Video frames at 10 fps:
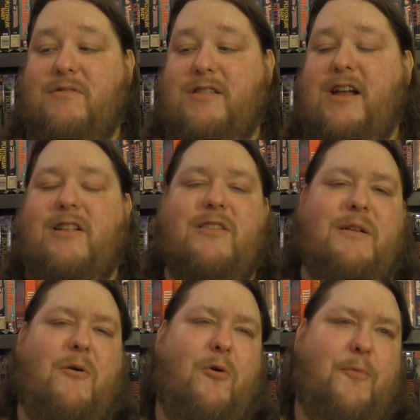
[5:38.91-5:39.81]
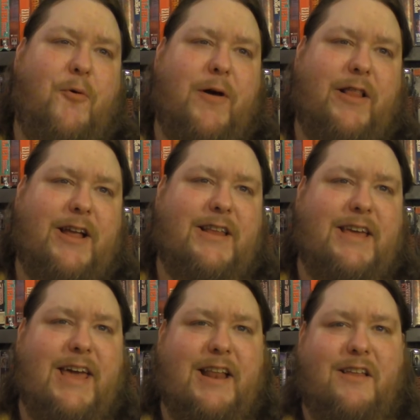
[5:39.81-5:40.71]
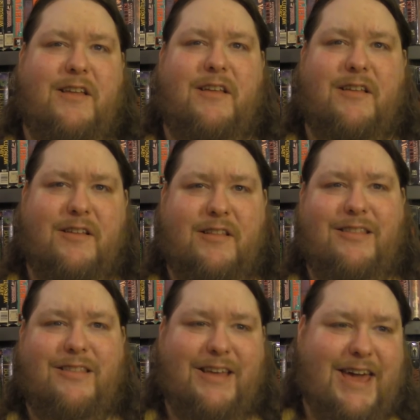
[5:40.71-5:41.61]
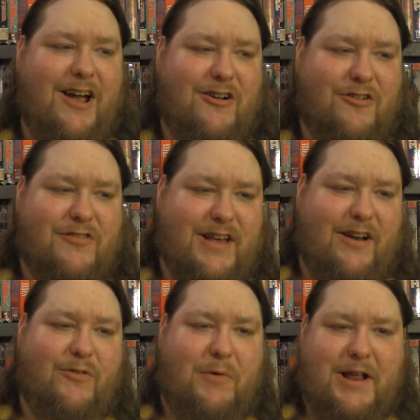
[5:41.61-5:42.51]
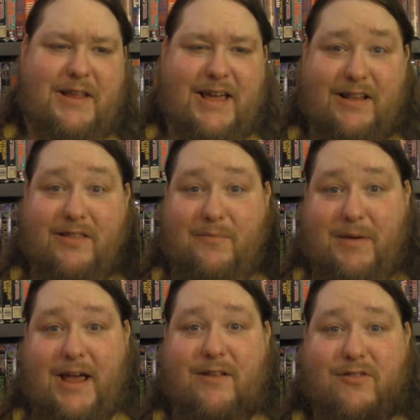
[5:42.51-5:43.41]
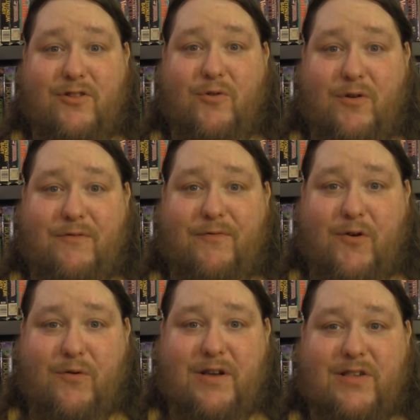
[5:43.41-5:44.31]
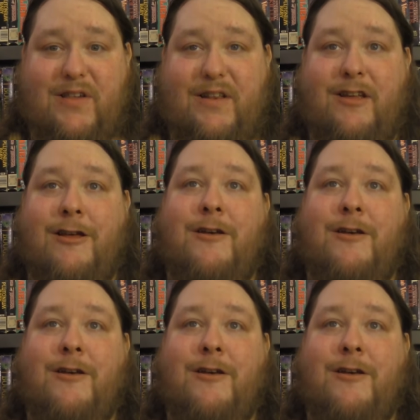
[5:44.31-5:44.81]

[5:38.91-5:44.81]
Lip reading: that's the whole point, like to get the characters out of the way, to get to the main story focus and,